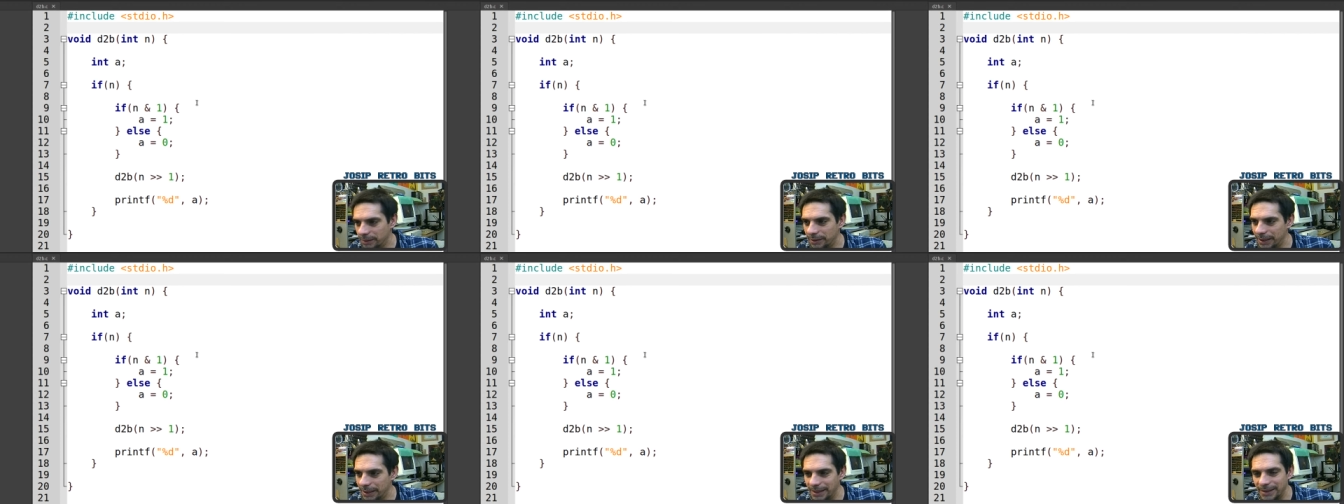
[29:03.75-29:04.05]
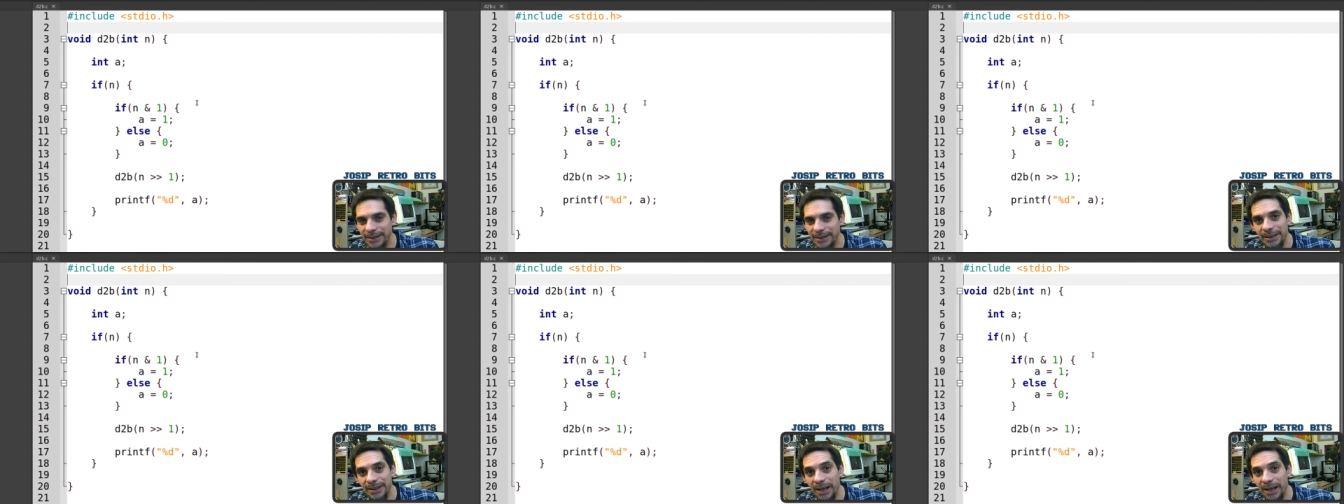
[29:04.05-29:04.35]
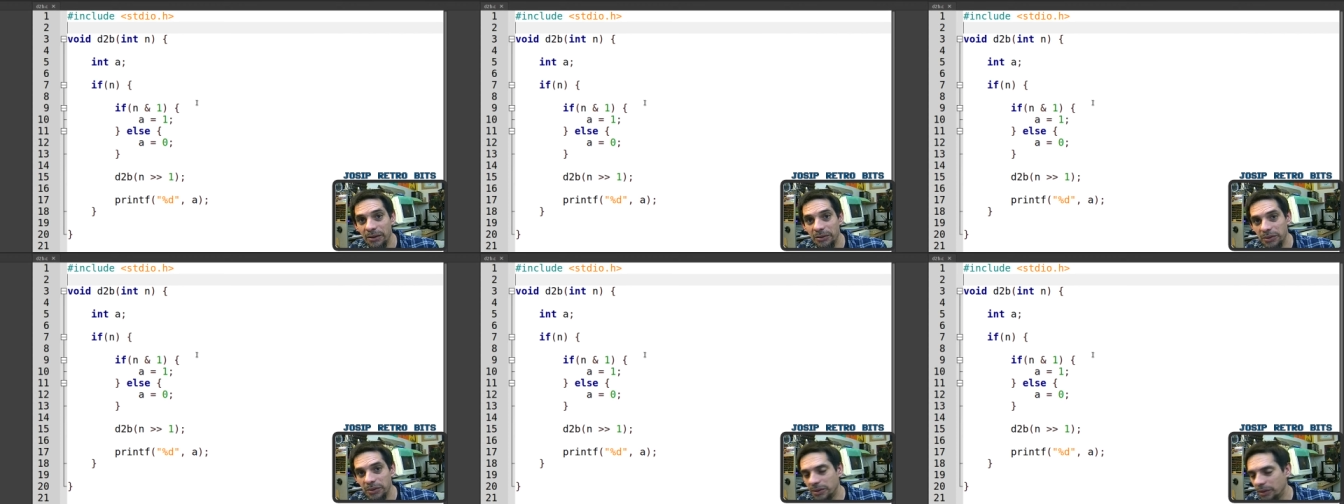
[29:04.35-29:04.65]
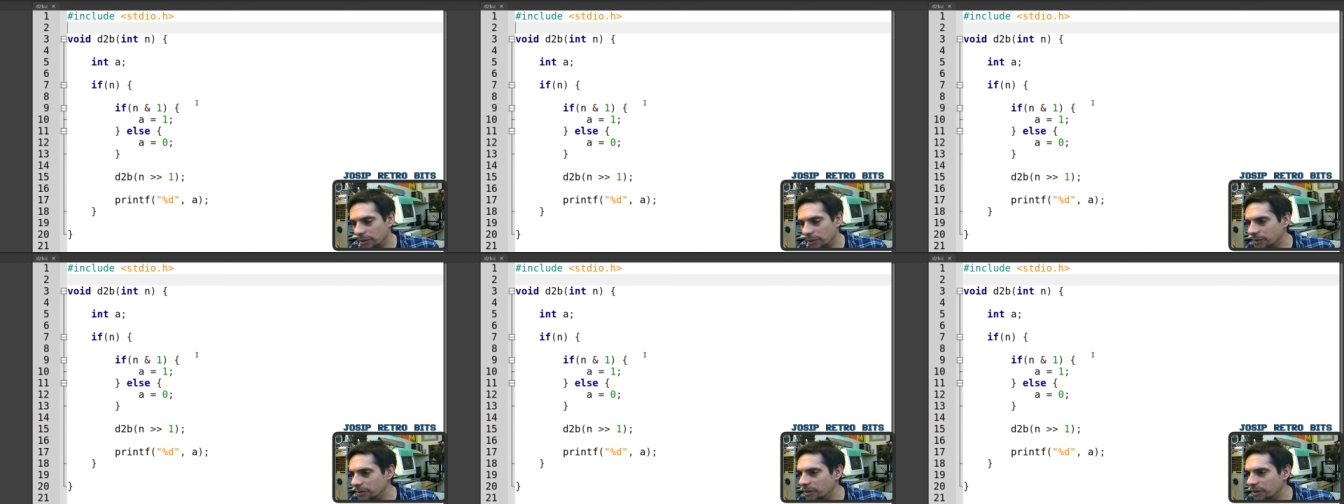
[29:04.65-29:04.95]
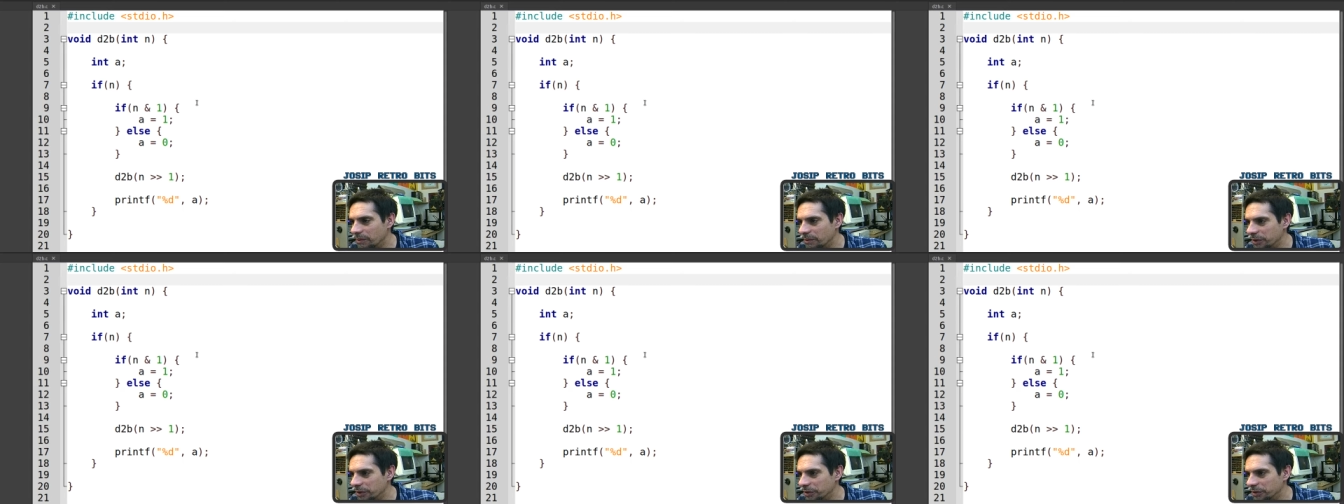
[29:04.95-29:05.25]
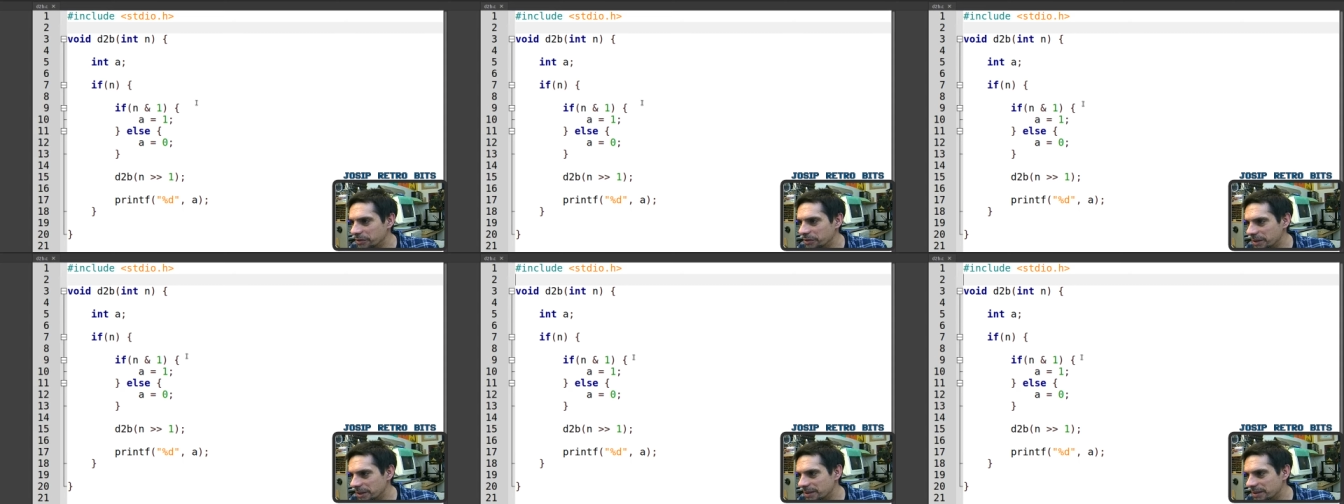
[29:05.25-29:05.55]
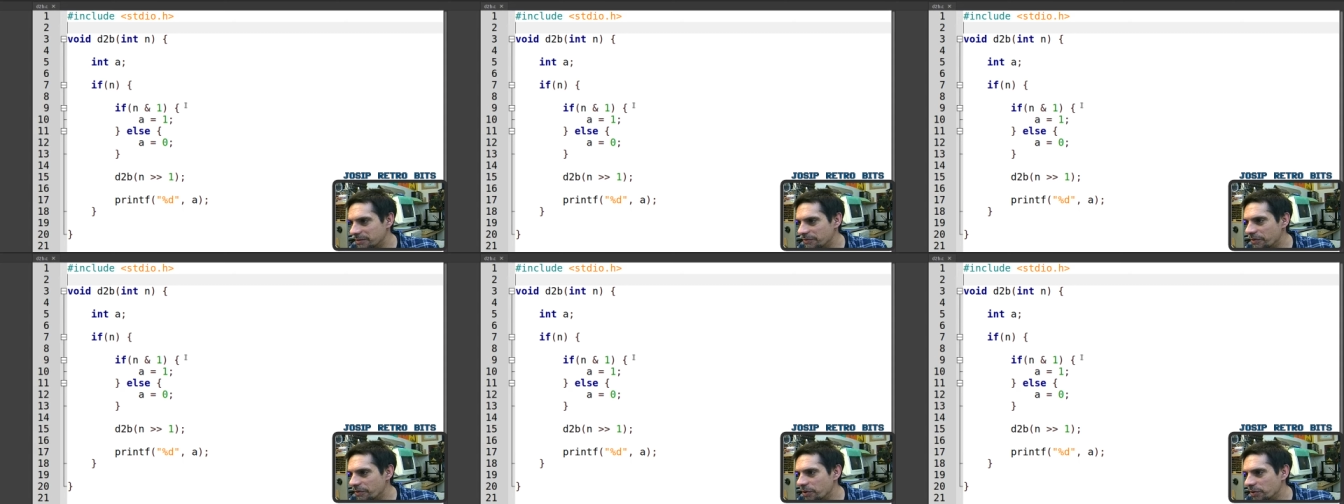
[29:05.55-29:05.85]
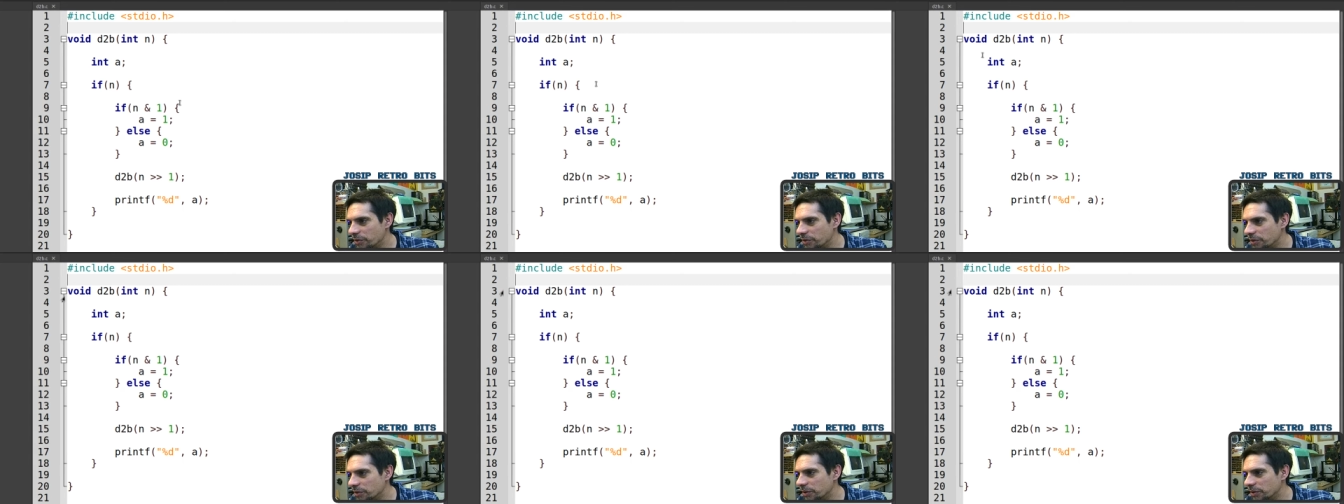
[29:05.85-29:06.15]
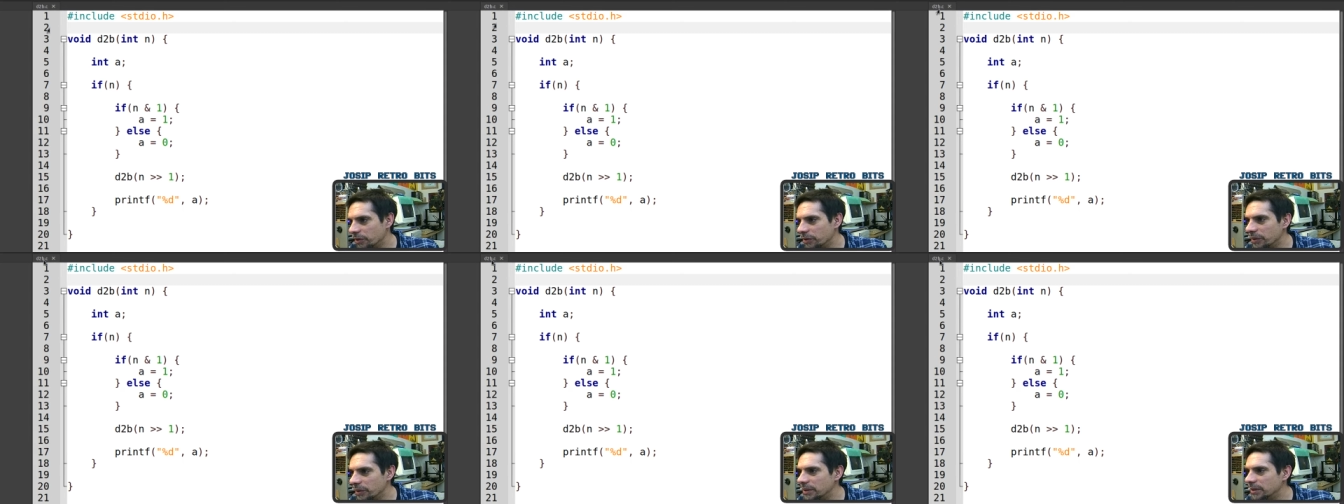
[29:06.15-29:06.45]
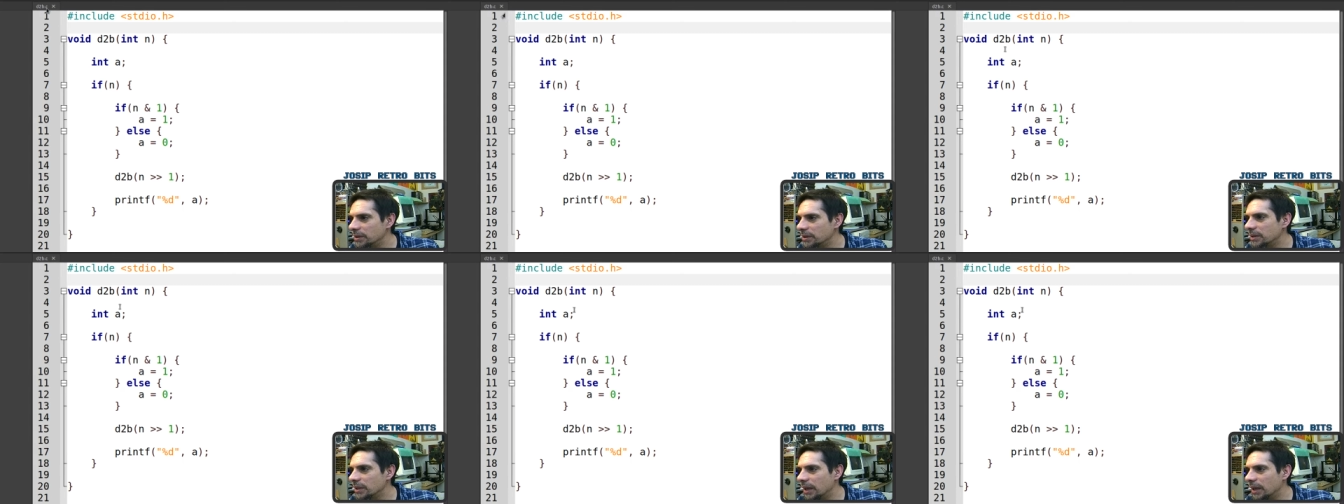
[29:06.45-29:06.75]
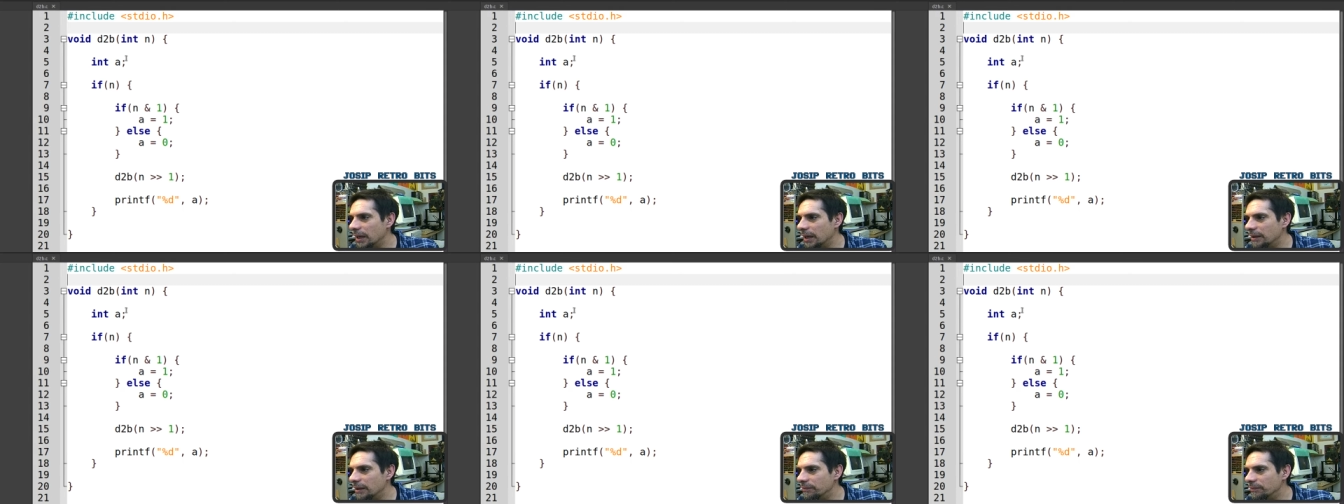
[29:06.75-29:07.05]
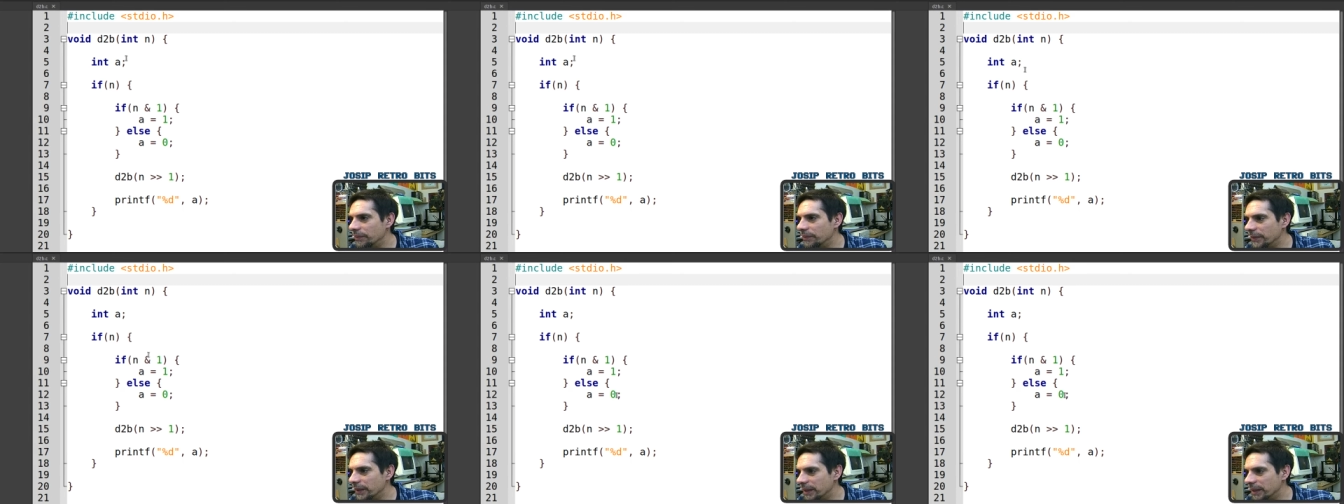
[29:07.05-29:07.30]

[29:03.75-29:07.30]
test it out on Commodore 64. So it's um,